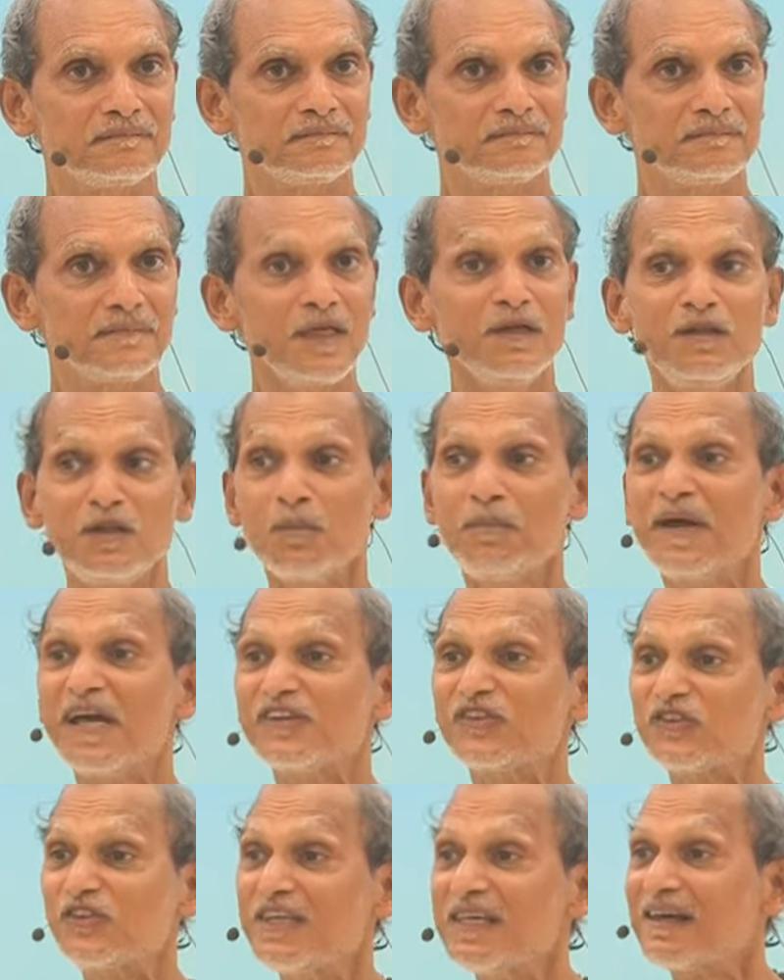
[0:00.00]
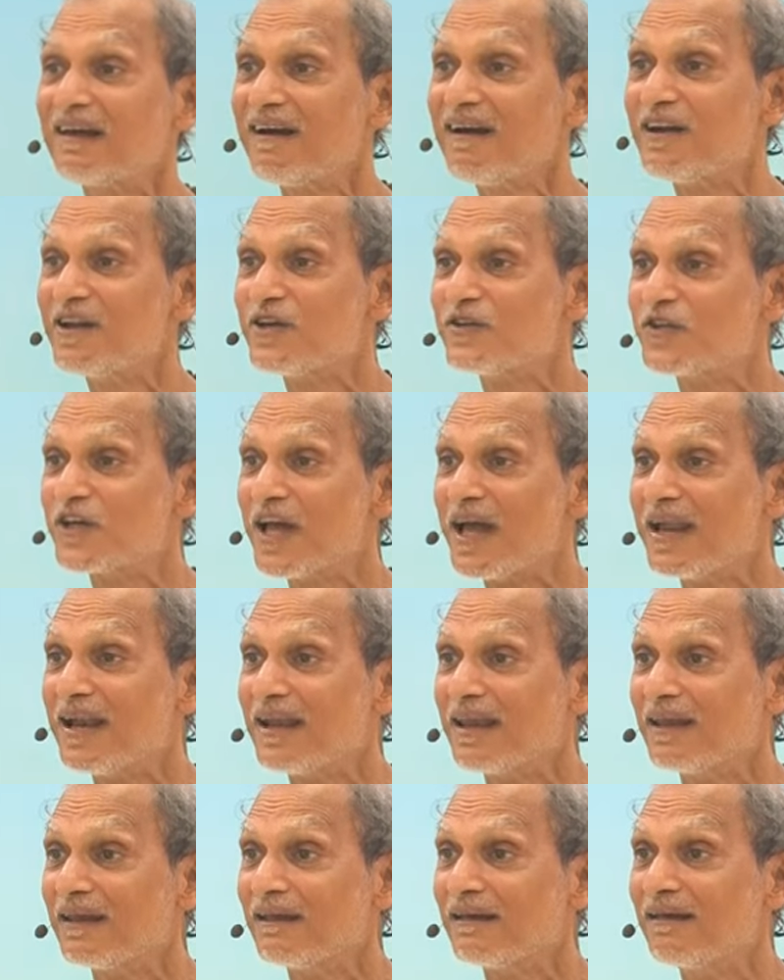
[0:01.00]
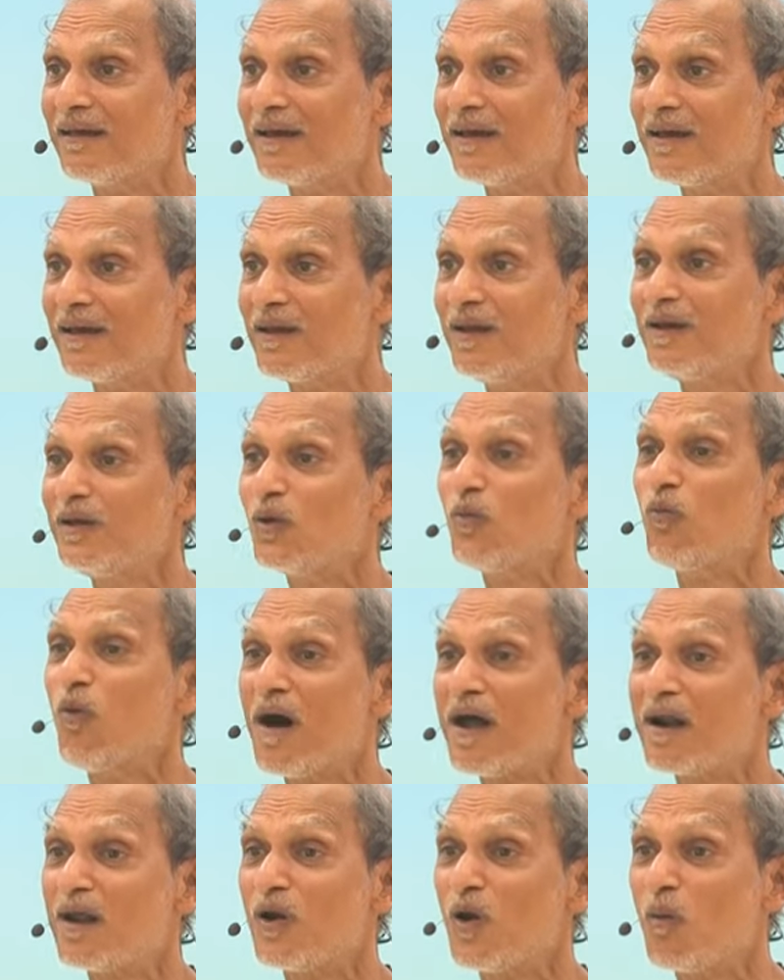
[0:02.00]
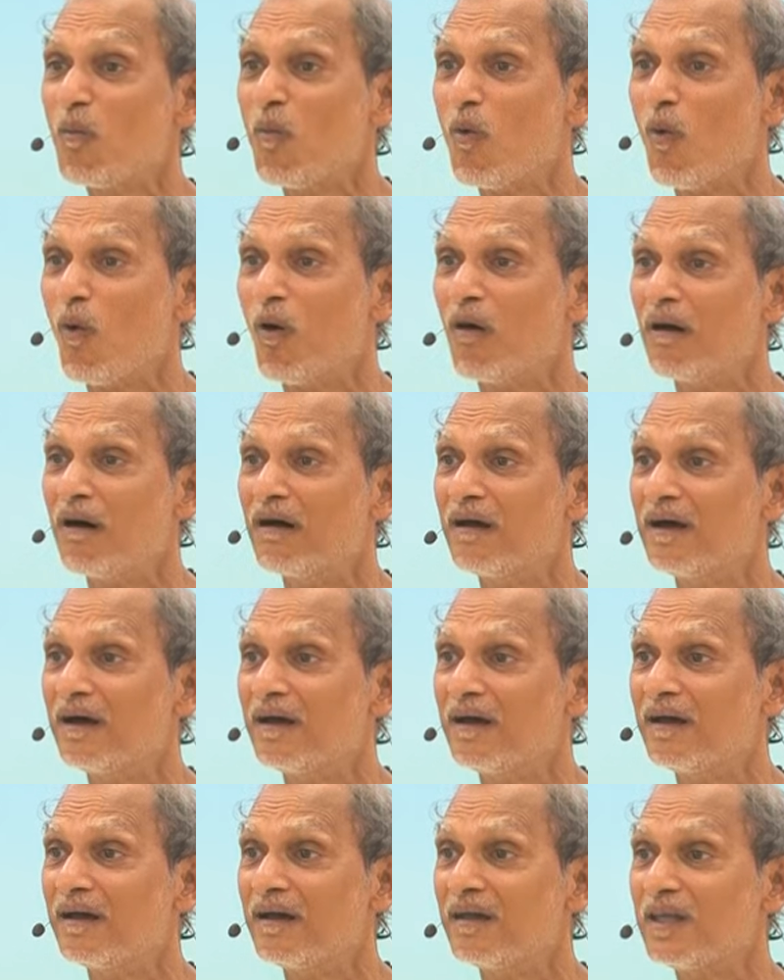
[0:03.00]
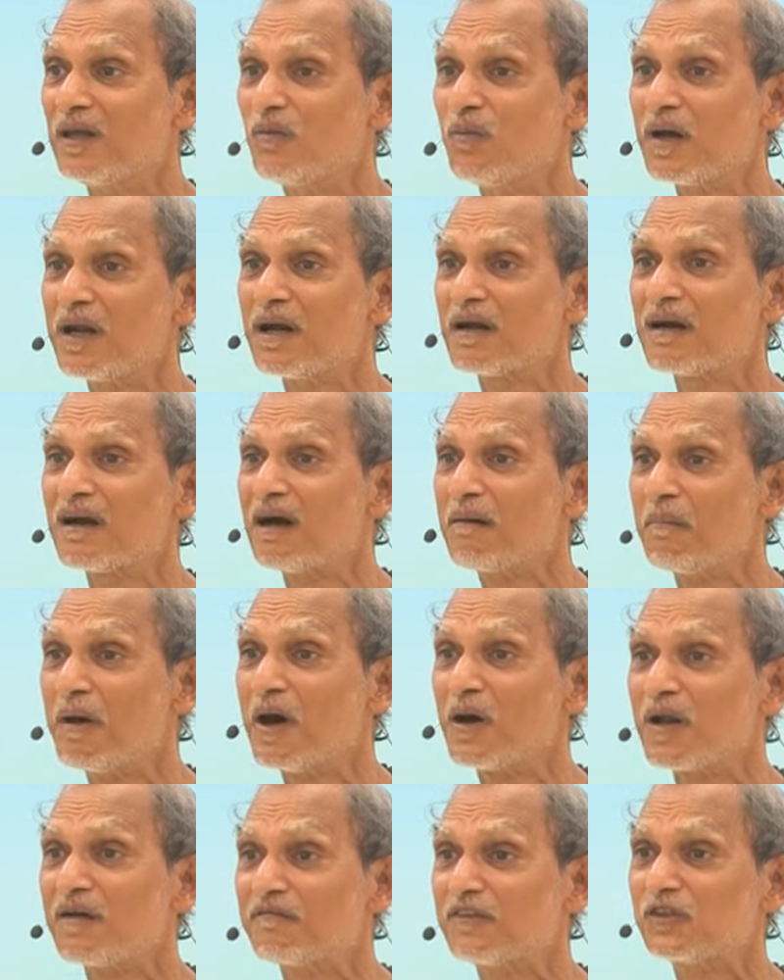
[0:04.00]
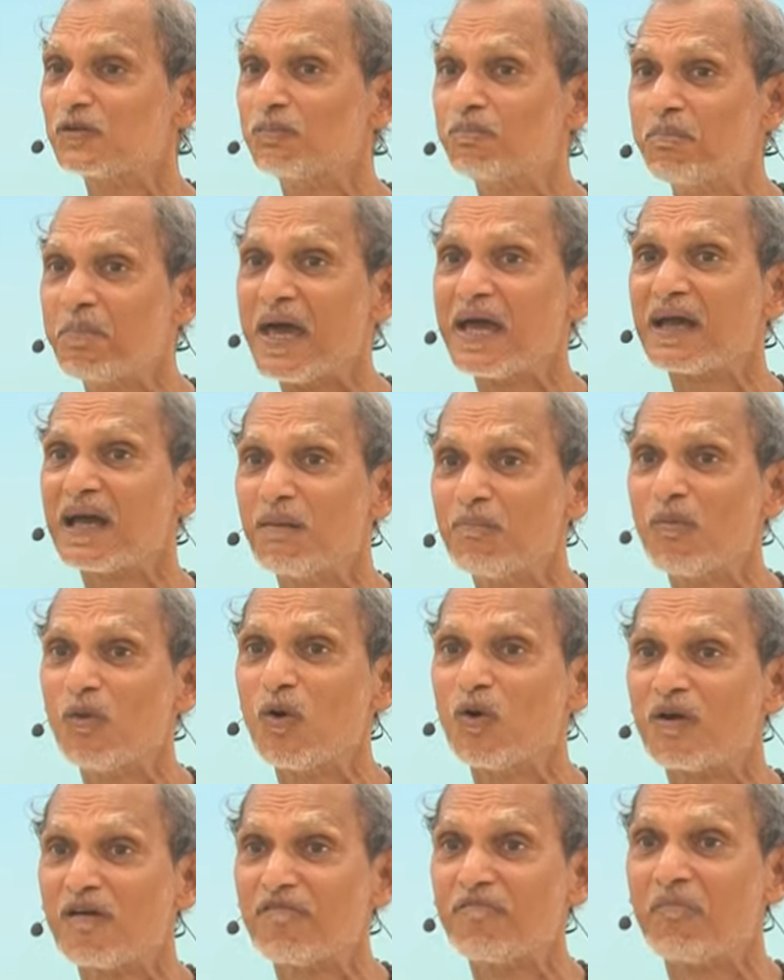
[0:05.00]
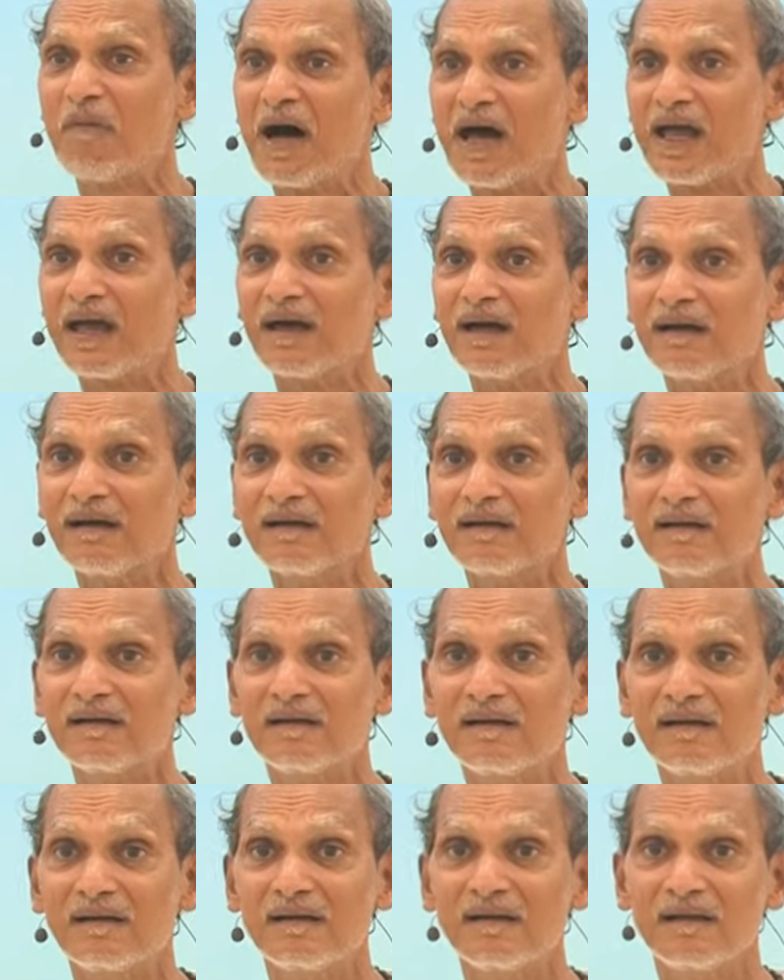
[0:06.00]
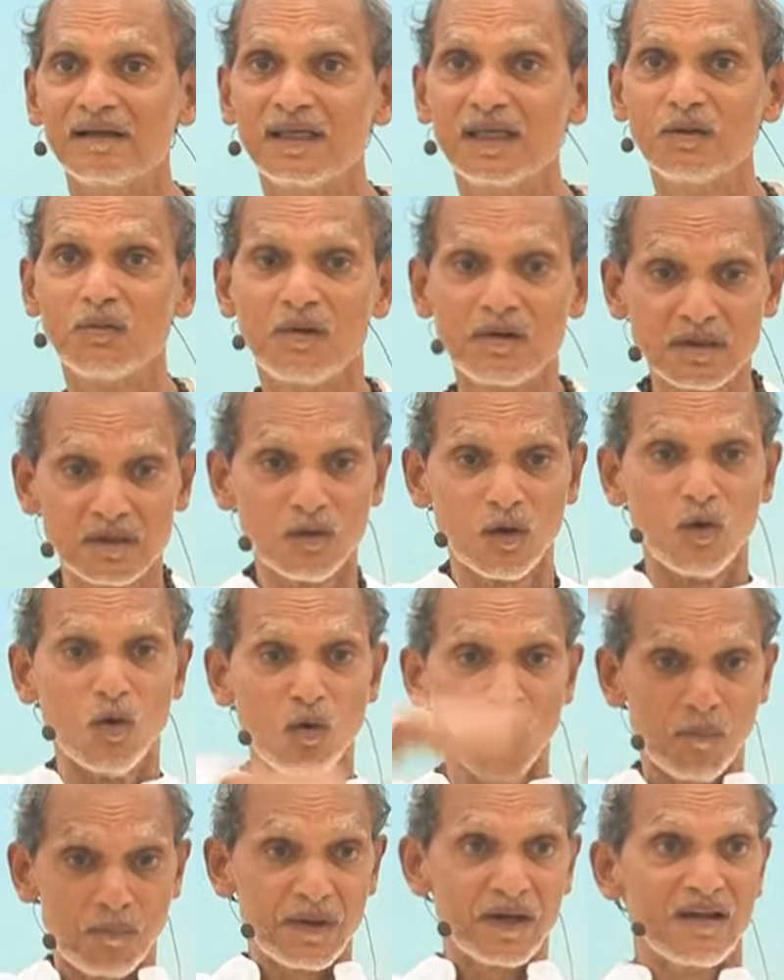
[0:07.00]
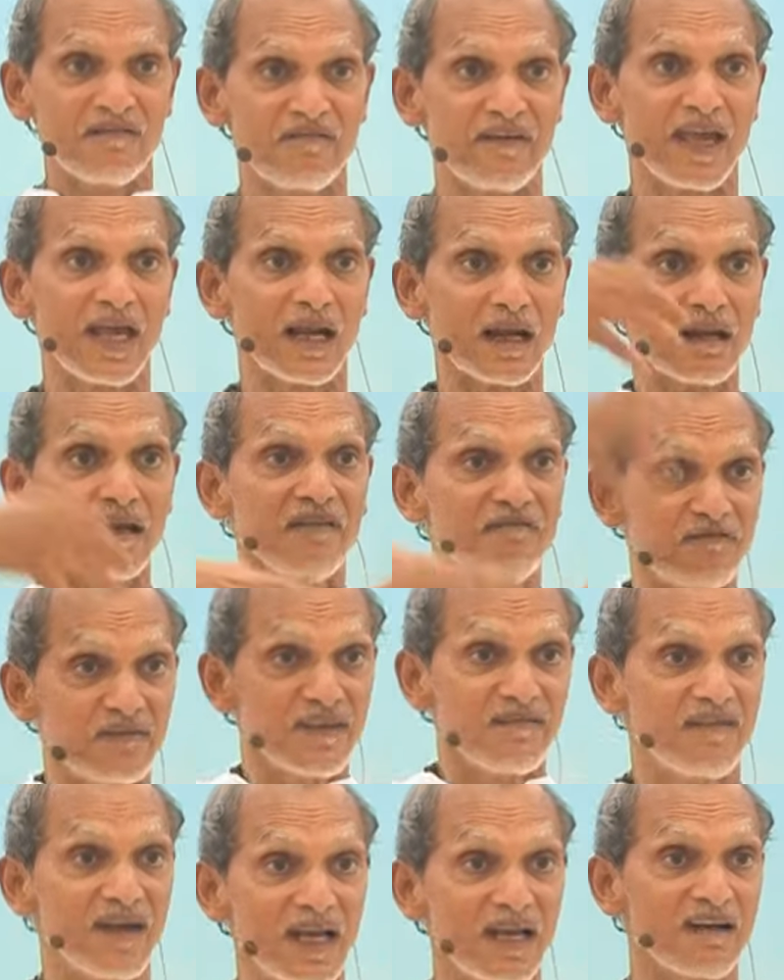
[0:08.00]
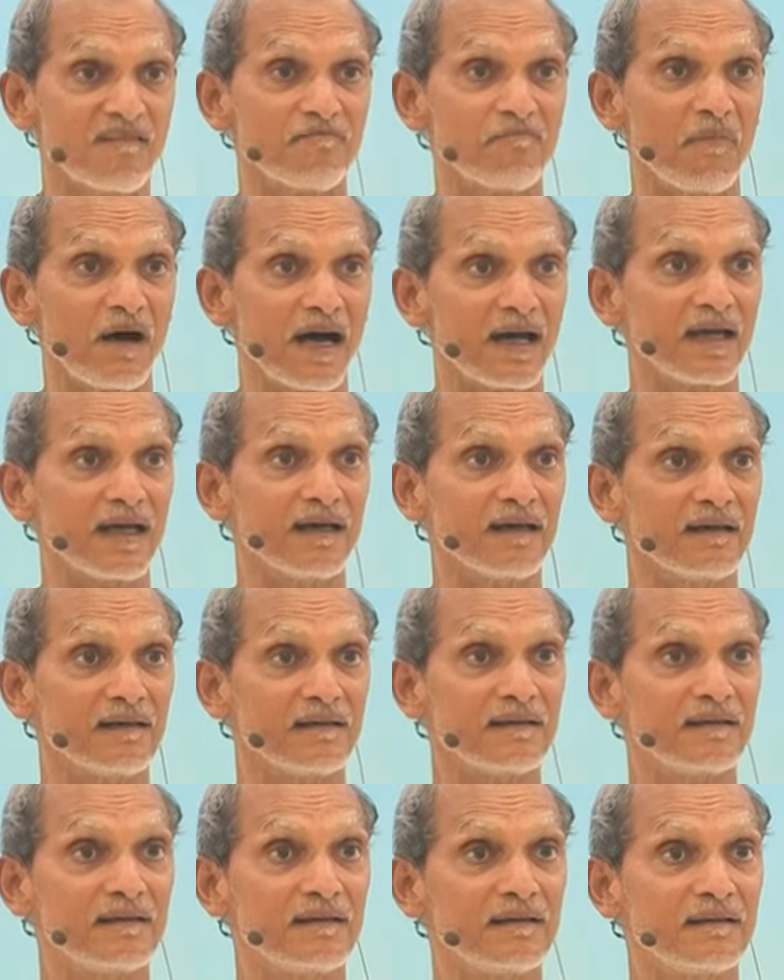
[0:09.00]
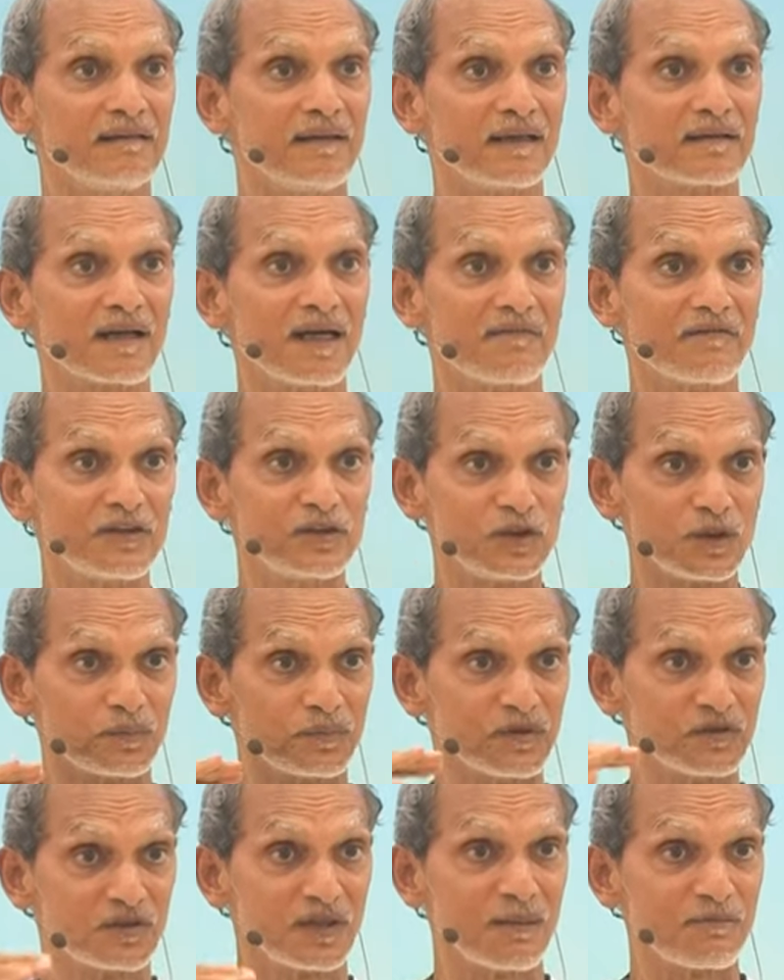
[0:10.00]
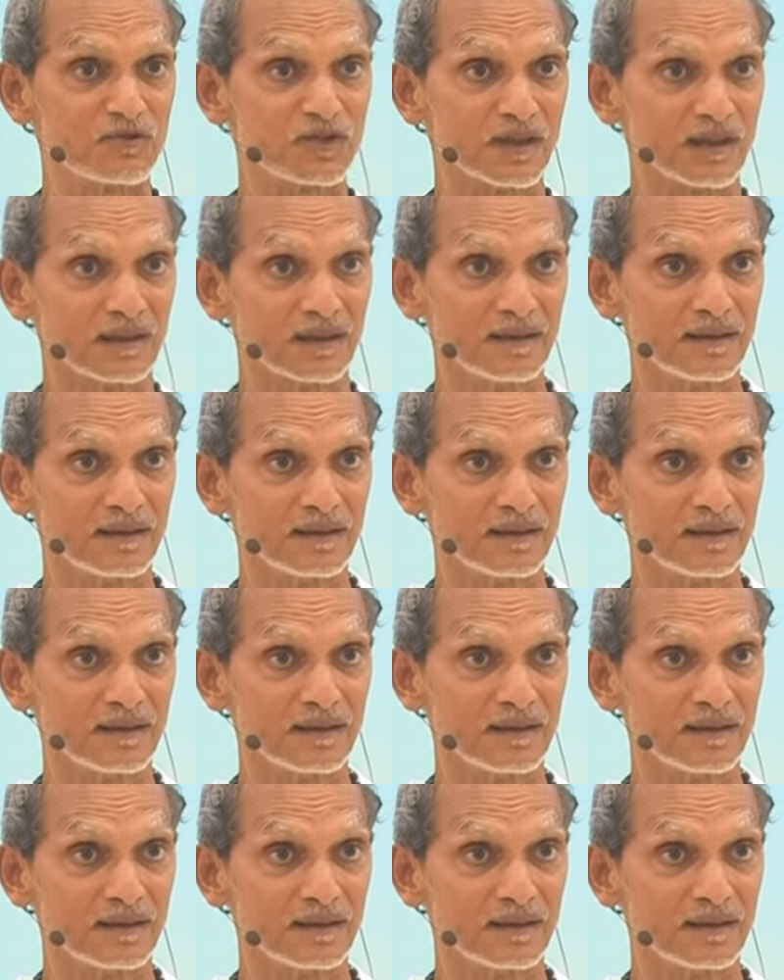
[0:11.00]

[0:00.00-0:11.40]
You need to be a seeker in the journey. You need to want to know more. You want to come out of this beggar mode of Maya. You want to open the veil, lift the veil of Maya that covers your perception.